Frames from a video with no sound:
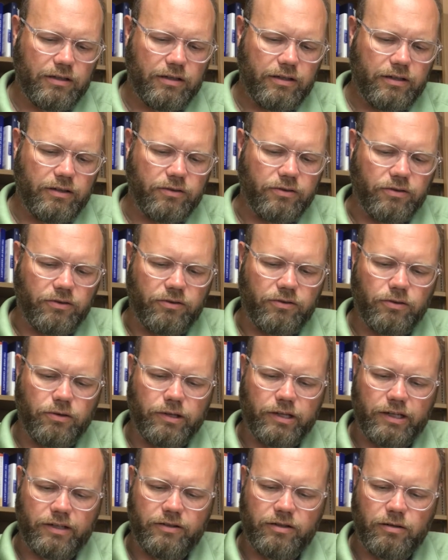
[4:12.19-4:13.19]
Here's the
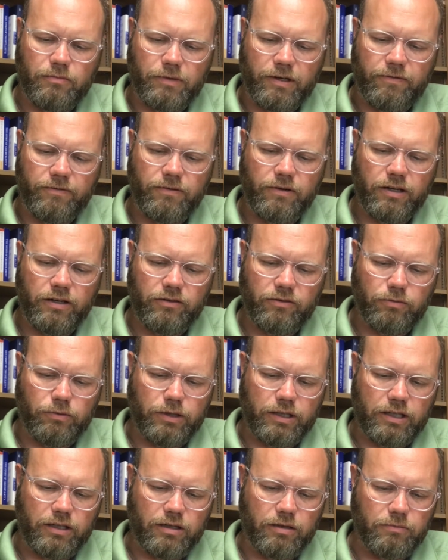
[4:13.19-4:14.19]
story I tell my friends
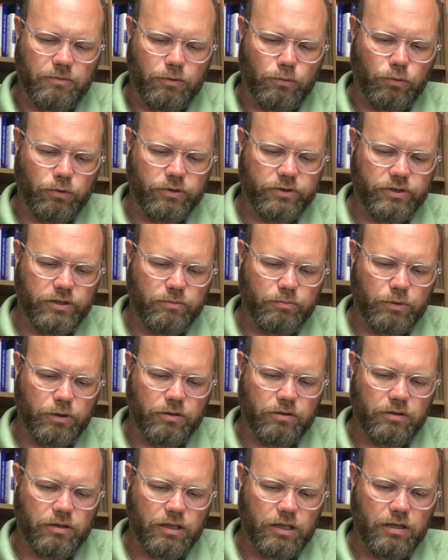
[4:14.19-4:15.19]
when they come to worship
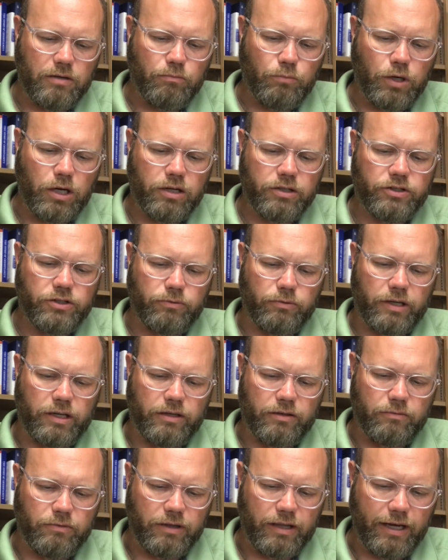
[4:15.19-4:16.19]
and
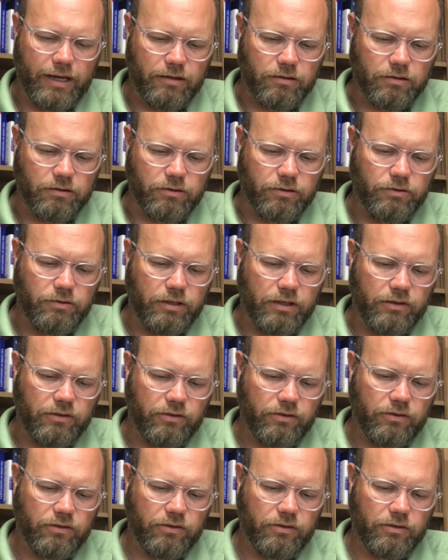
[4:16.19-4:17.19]
punctuate it with
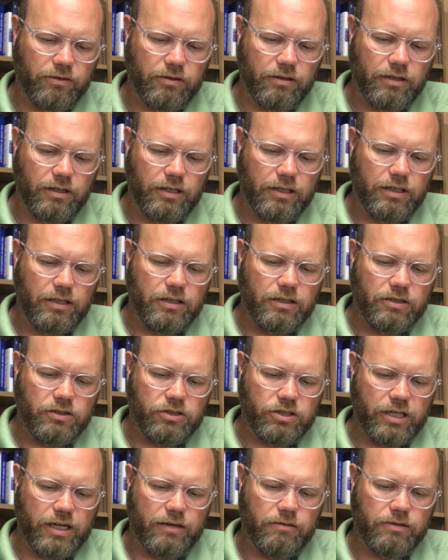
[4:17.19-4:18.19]
hallelujahs.
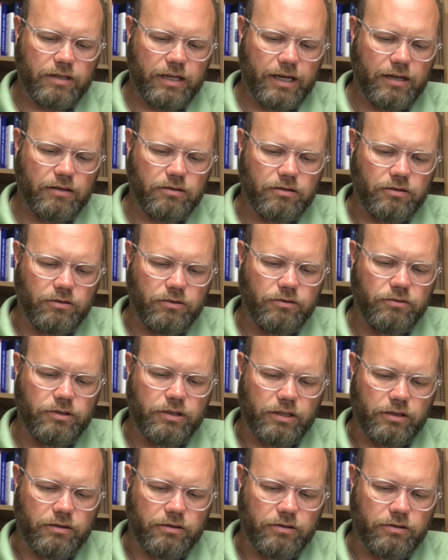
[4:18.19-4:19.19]
Shout
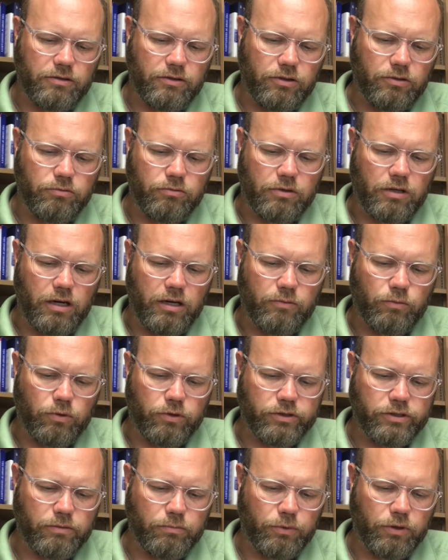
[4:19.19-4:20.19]
hallelujah, you God
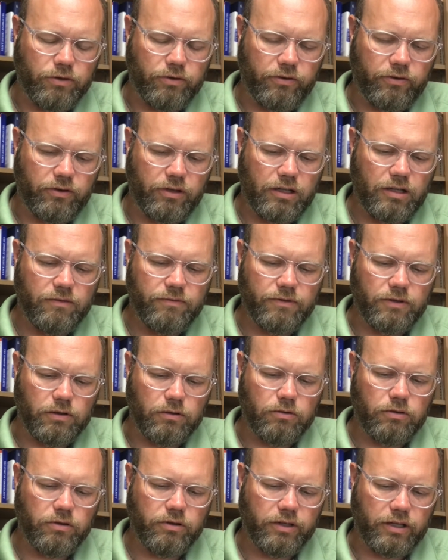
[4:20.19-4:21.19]
worshippers. Give
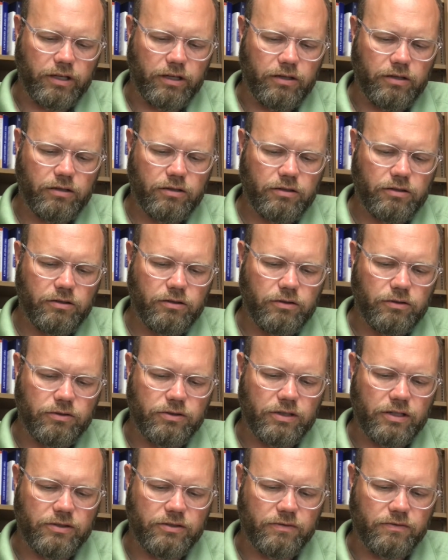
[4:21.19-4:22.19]
glory, you
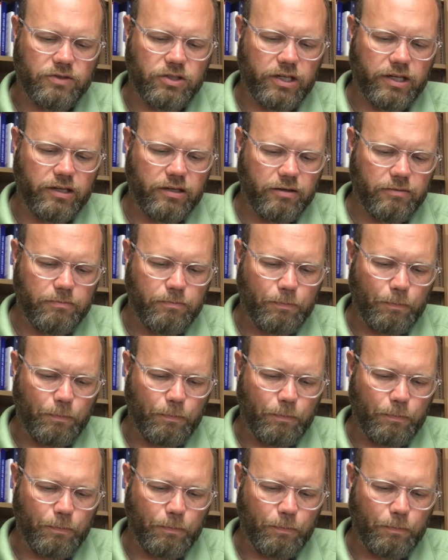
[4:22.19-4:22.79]
sons of Jacob.